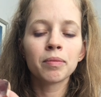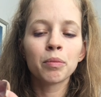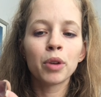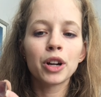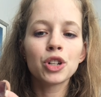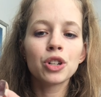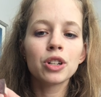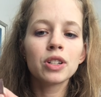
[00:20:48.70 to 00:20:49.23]

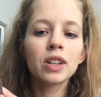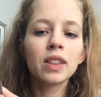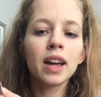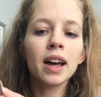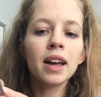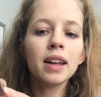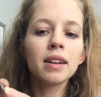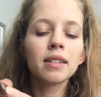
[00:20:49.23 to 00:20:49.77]
pressure to
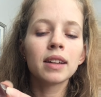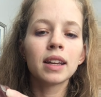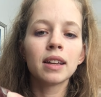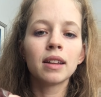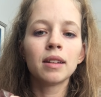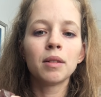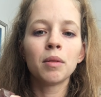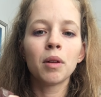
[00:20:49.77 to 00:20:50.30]
that
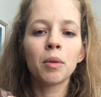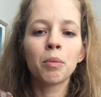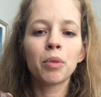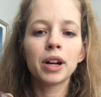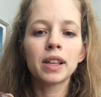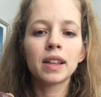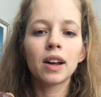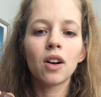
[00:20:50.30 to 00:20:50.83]
can
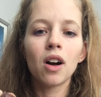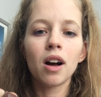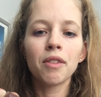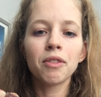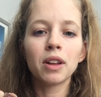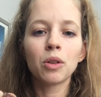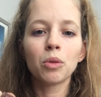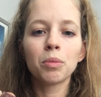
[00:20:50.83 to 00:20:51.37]
break that
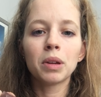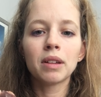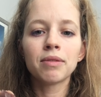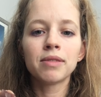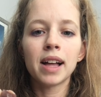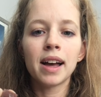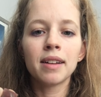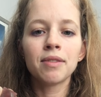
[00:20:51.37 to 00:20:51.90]
off, and it will be a
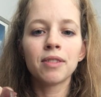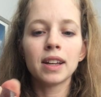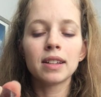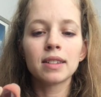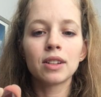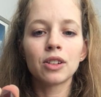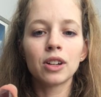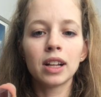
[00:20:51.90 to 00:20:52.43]
flat
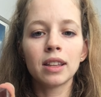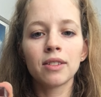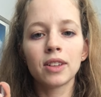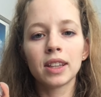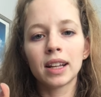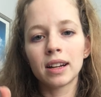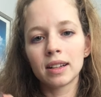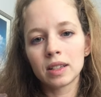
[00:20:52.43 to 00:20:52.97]
face underneath of
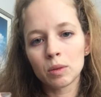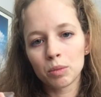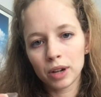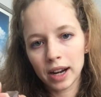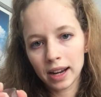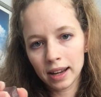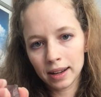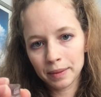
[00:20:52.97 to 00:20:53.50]
it. That is a
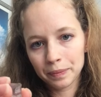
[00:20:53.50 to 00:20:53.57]
break.